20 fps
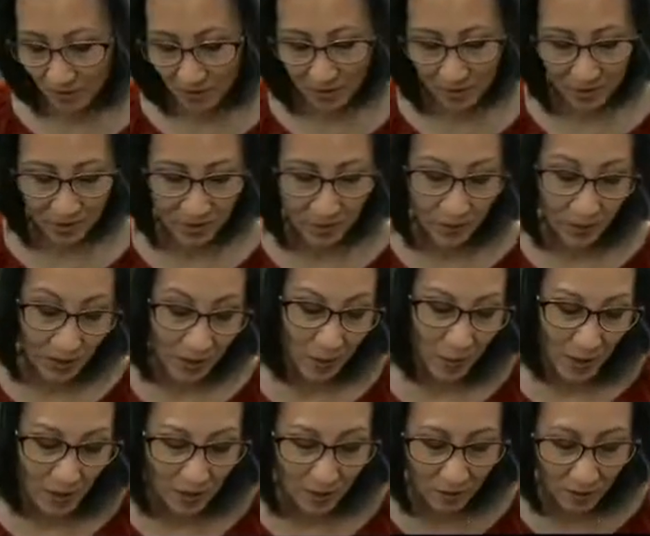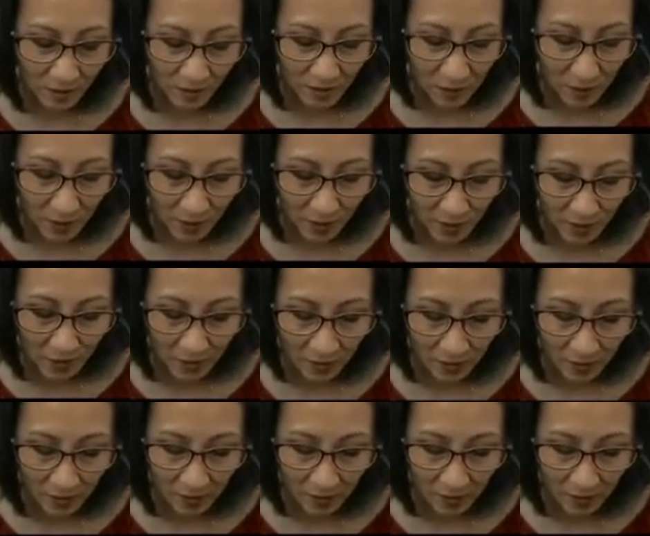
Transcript: Actually, I'm going to make it a little smaller.